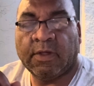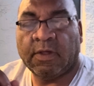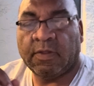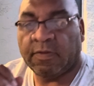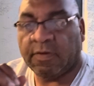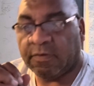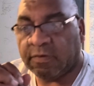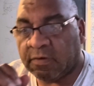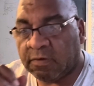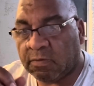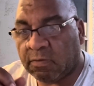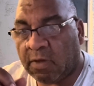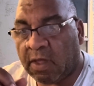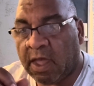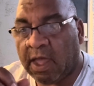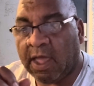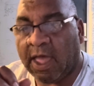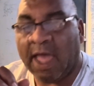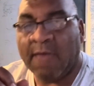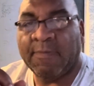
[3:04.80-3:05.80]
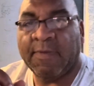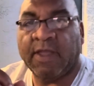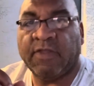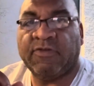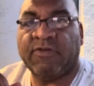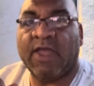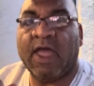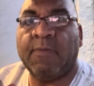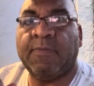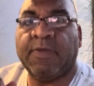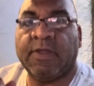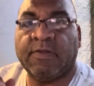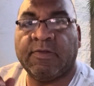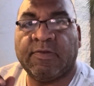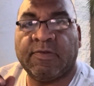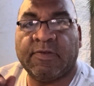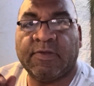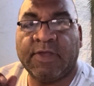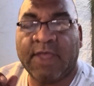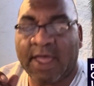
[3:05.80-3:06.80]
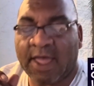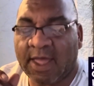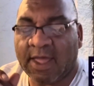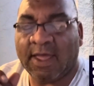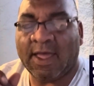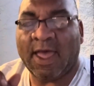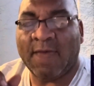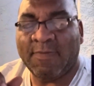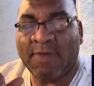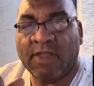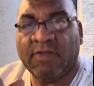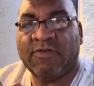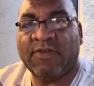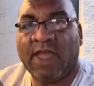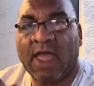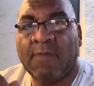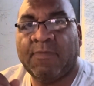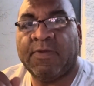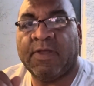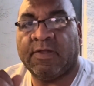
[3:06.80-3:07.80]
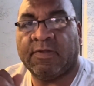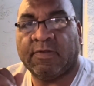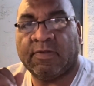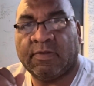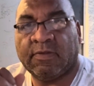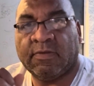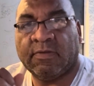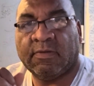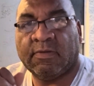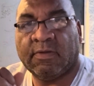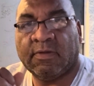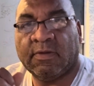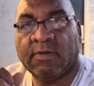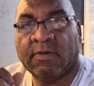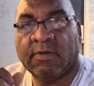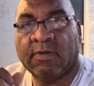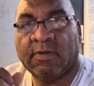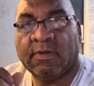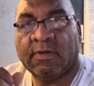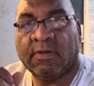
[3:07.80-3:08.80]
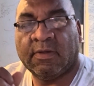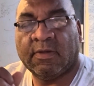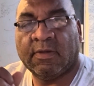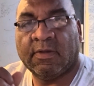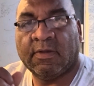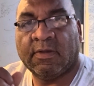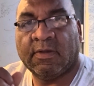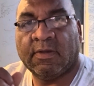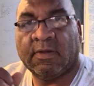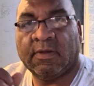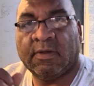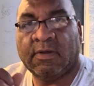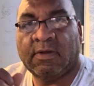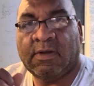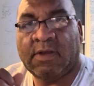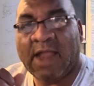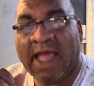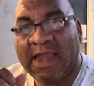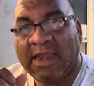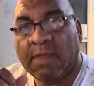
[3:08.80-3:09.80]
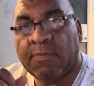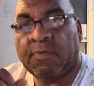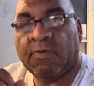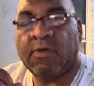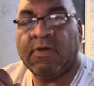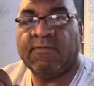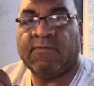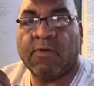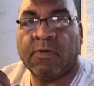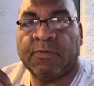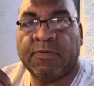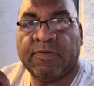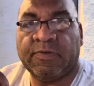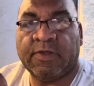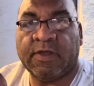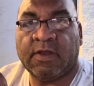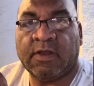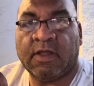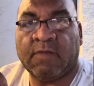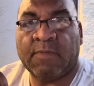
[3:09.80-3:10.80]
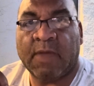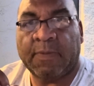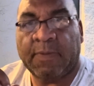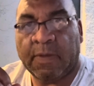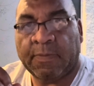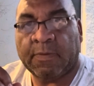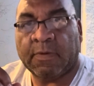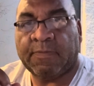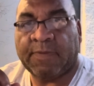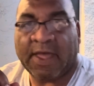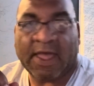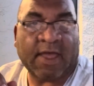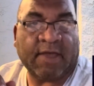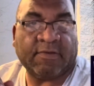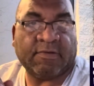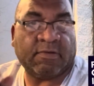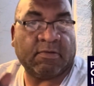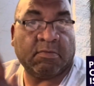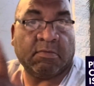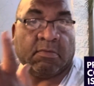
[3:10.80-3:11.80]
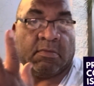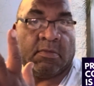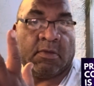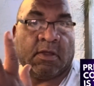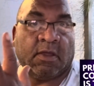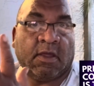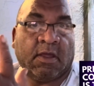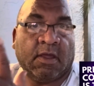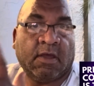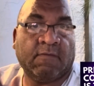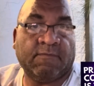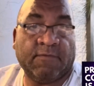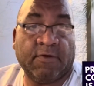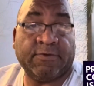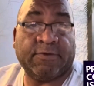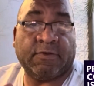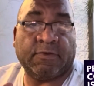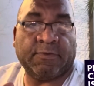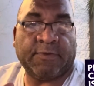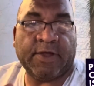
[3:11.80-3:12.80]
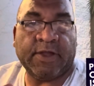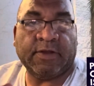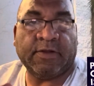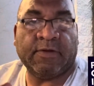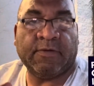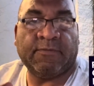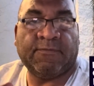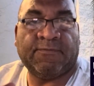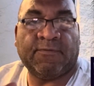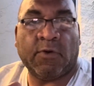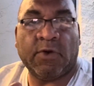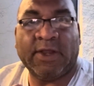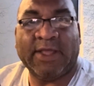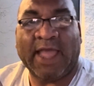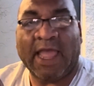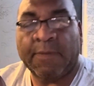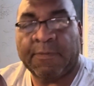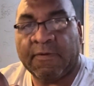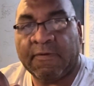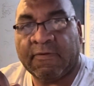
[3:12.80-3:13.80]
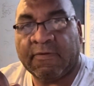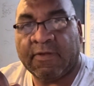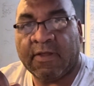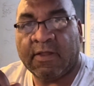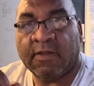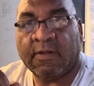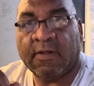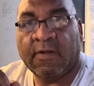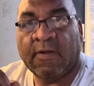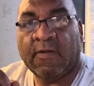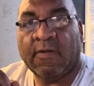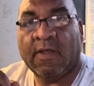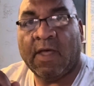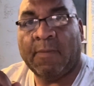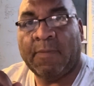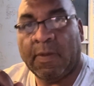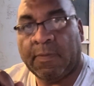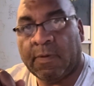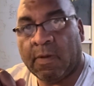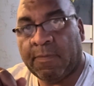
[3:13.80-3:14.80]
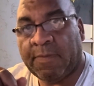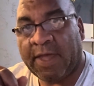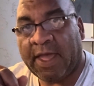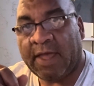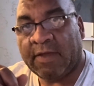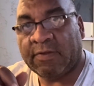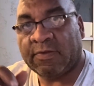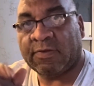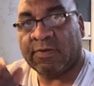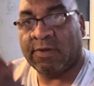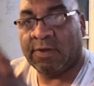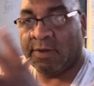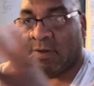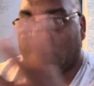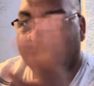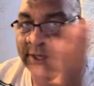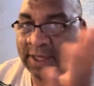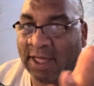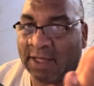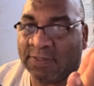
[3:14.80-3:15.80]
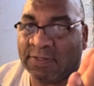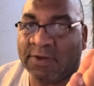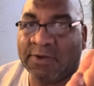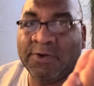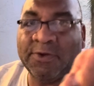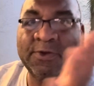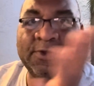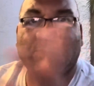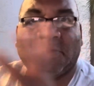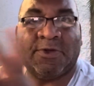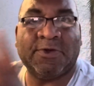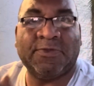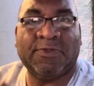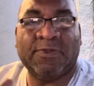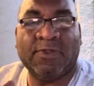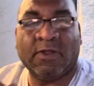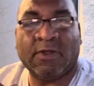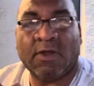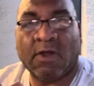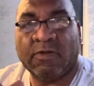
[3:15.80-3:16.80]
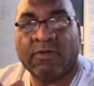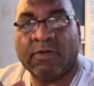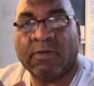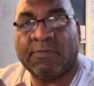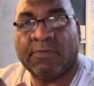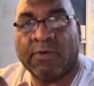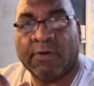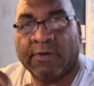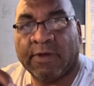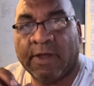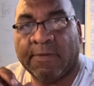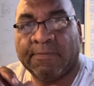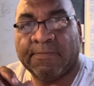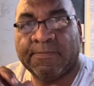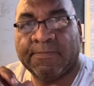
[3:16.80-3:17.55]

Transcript: This is why I make champions. Yeah, I make champions. 90.4% of my people pass. Versus what? 48% of people pass out there who don't go through the coaching program.